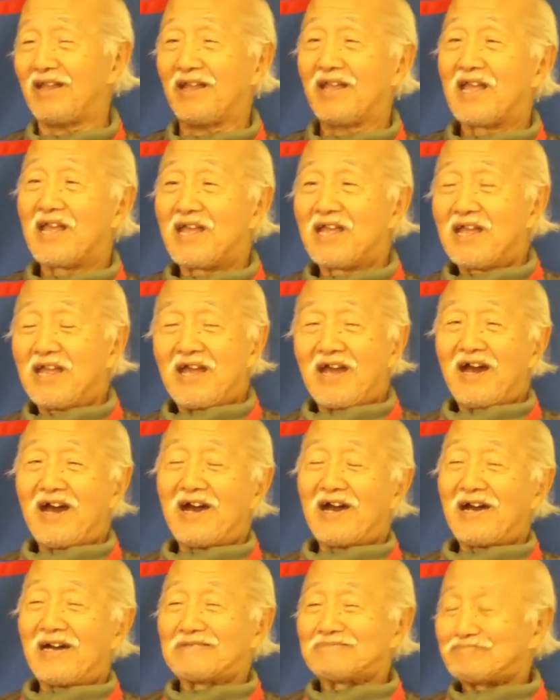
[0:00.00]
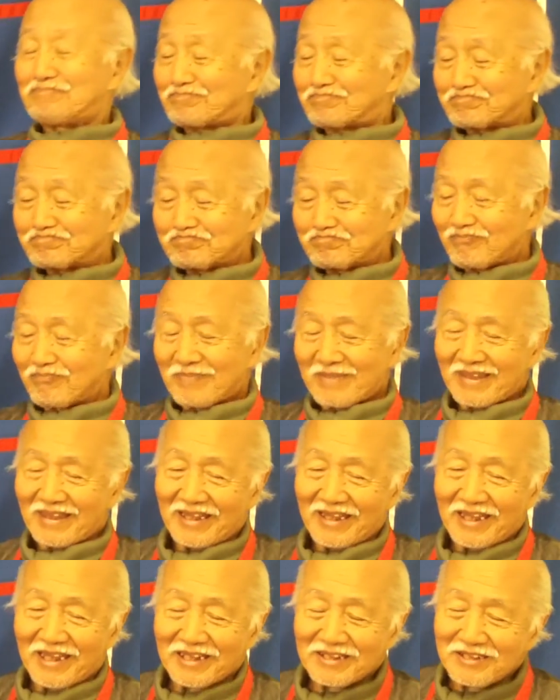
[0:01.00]
the, uh,
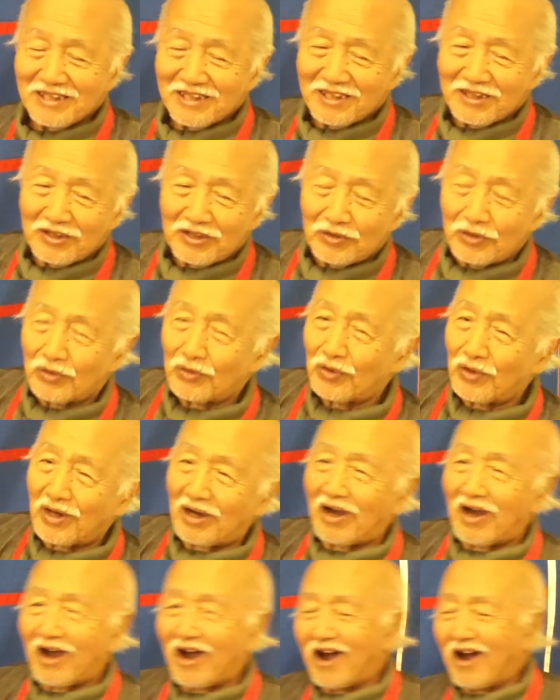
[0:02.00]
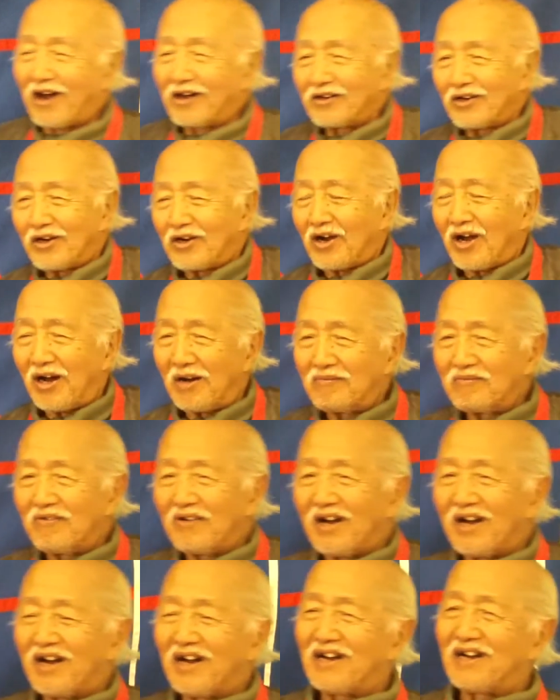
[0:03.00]
and the honor
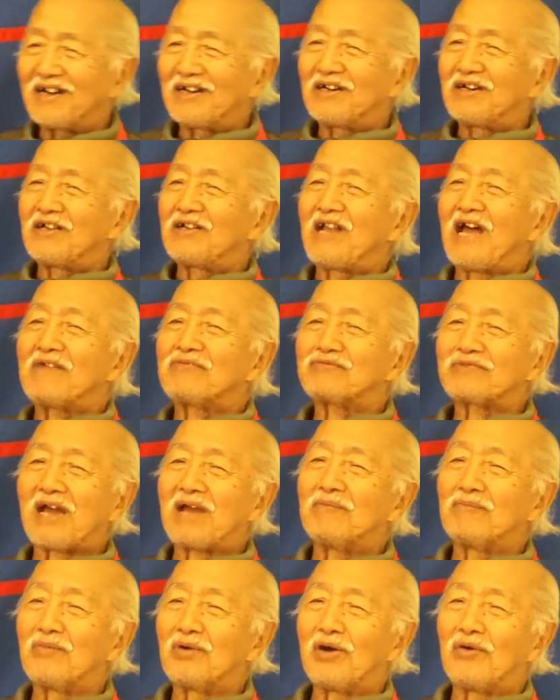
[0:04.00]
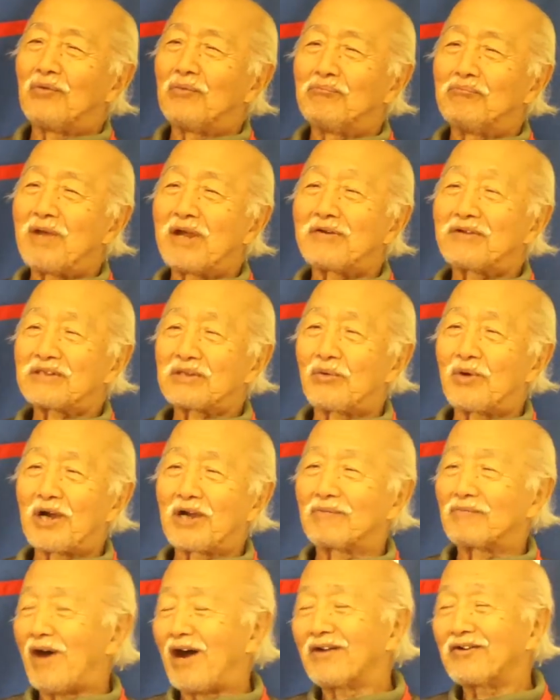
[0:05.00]
of uh, Lifetime Merit
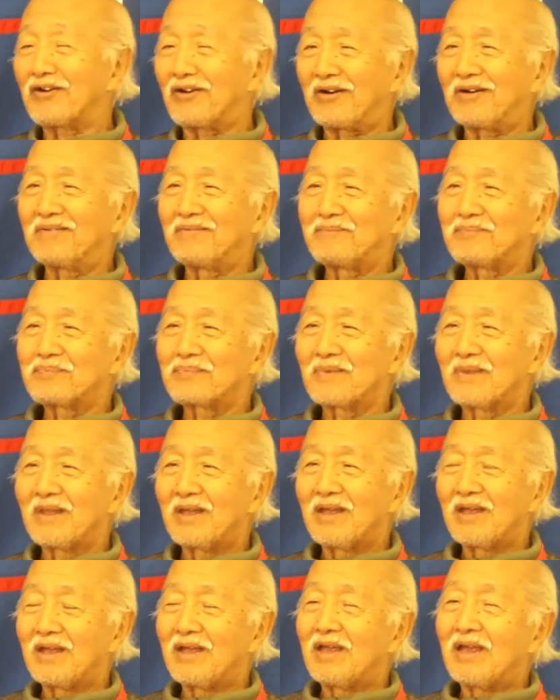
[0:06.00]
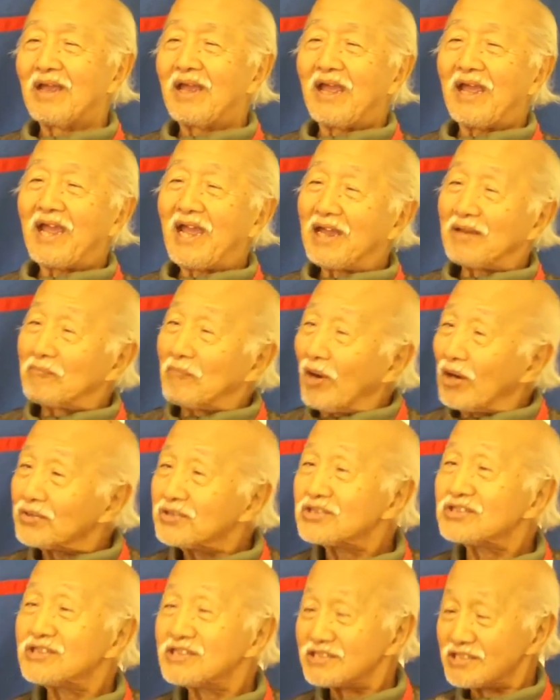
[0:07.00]
Award of Honor. And
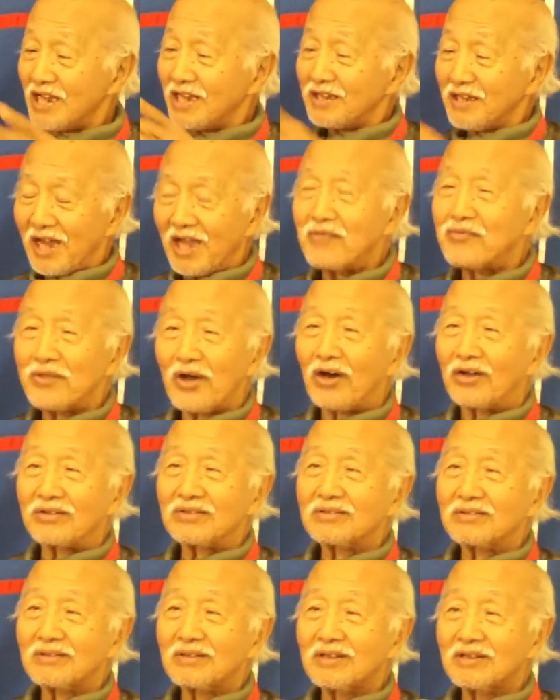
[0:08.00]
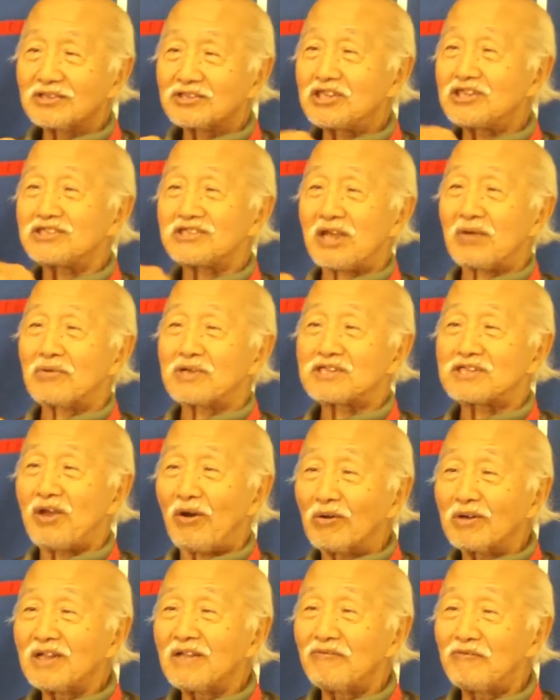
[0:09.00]
modest aside, I thought, since I was
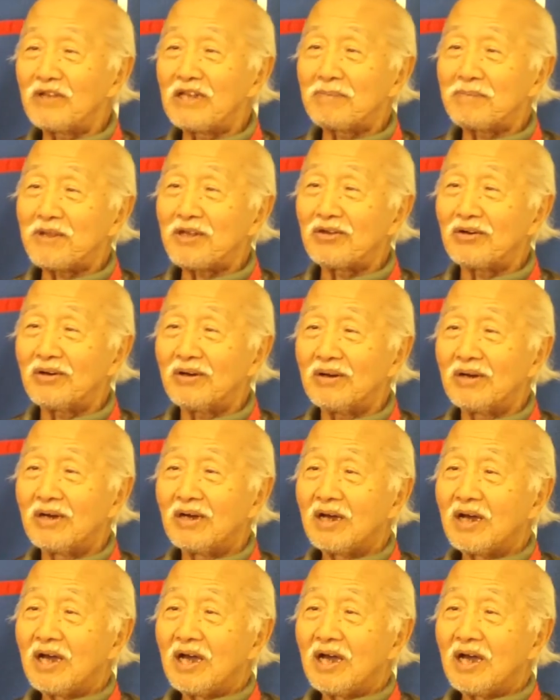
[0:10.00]
the only Filipino,